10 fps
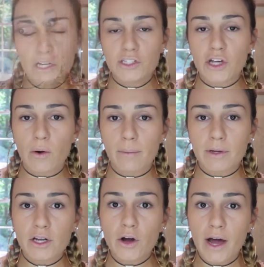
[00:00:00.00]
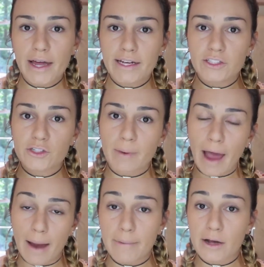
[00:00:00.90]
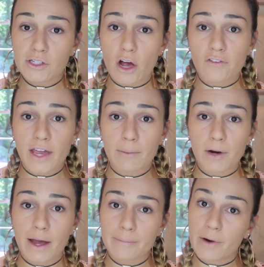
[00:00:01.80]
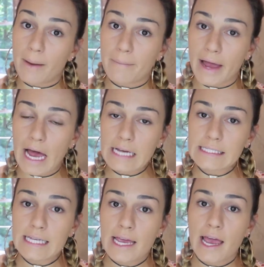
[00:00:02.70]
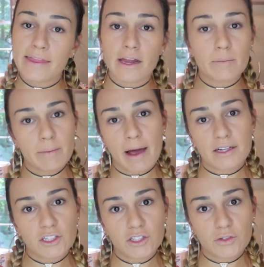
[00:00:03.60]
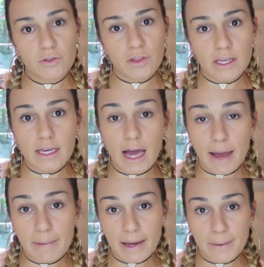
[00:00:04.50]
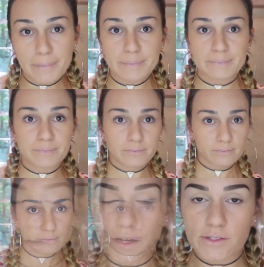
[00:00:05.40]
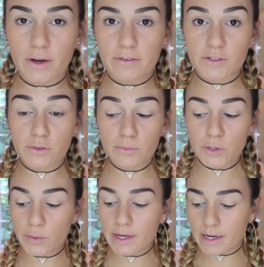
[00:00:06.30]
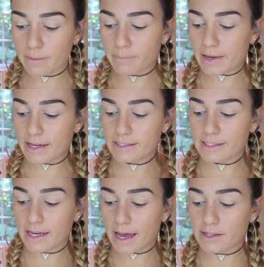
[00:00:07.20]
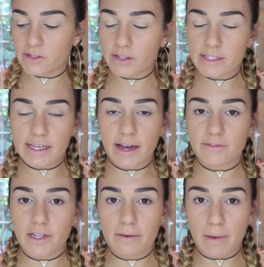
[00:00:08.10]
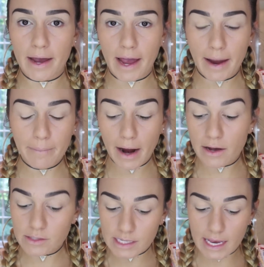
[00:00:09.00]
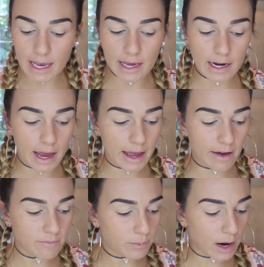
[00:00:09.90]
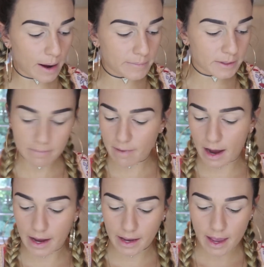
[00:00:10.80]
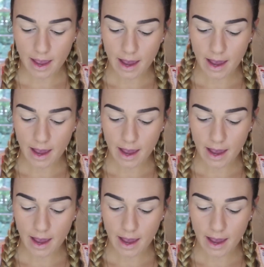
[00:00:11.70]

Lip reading: So I'm going to go ahead and do my eyebrows off camera and prime my eyes, and then I'll be back to do the eye makeup. Okay, so I've zoomed you in a bit. As you can see, I've done my eyebrows and I have primed my